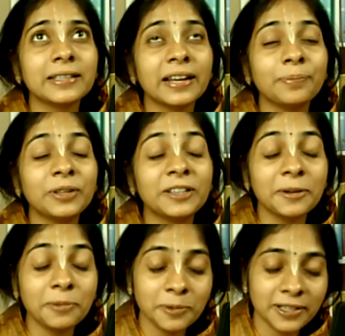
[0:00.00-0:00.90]

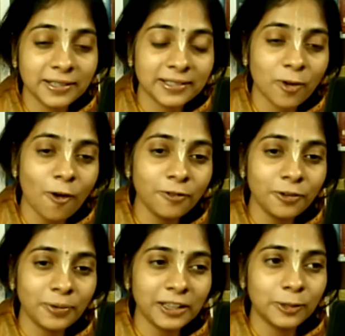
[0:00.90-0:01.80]
Nityananda Prabhu says,
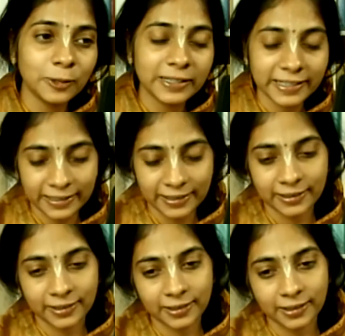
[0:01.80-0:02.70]
offer one Tulsi
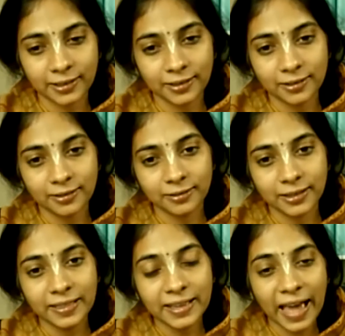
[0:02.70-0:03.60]

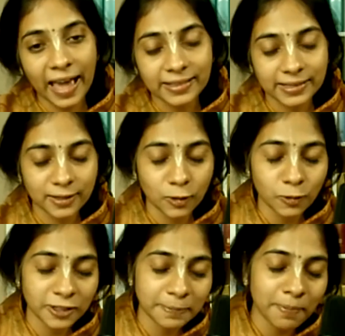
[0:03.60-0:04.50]
in the
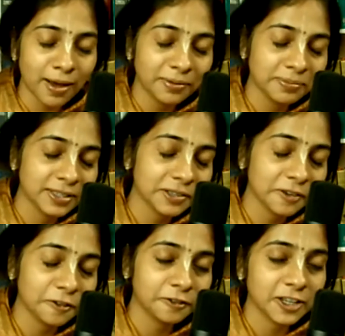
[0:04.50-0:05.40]
lotus palms
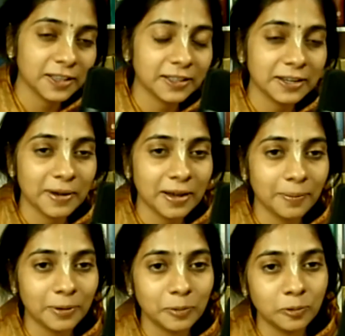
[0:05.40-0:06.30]
of Chaitanya
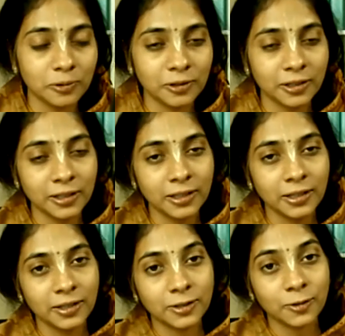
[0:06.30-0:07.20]
Mahaprabhu.
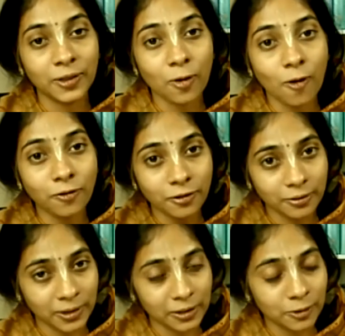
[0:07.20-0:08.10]
So when they offer
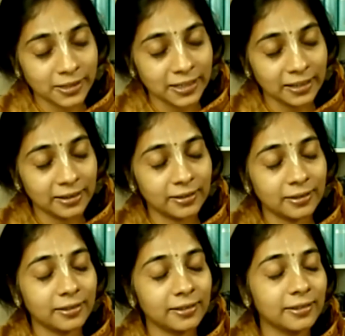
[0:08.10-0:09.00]
one Tulsi
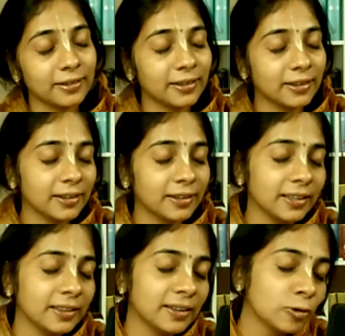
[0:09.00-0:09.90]

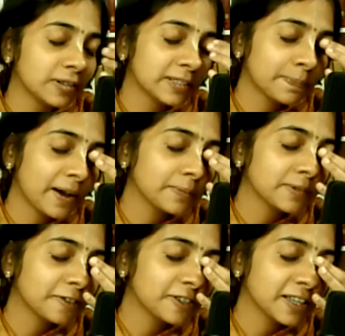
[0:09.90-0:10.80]
in the lotus
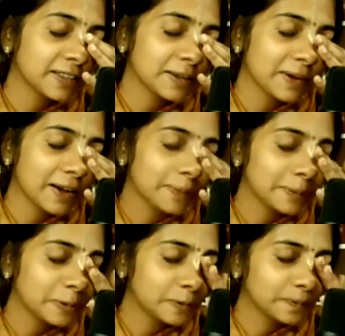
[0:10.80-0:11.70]
palms of Chaitanya
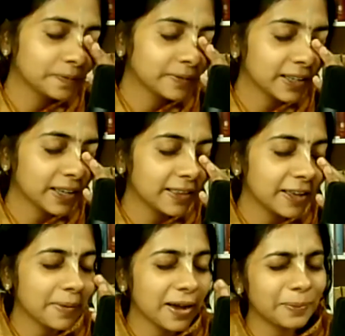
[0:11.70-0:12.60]
Mahaprabhu,
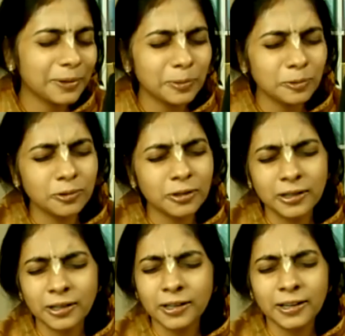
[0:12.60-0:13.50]
then Mahaprabhu
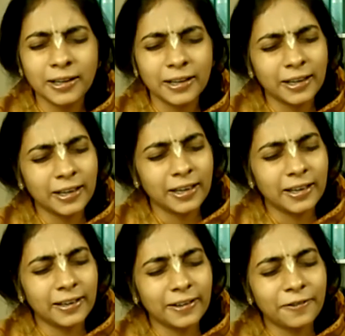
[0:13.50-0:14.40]

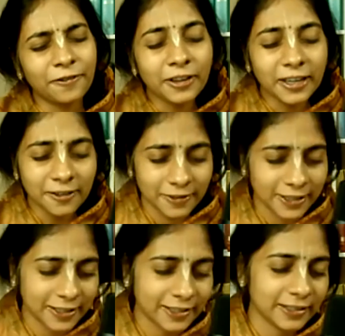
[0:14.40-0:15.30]

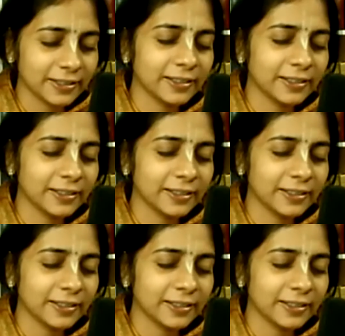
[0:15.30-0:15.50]
forgives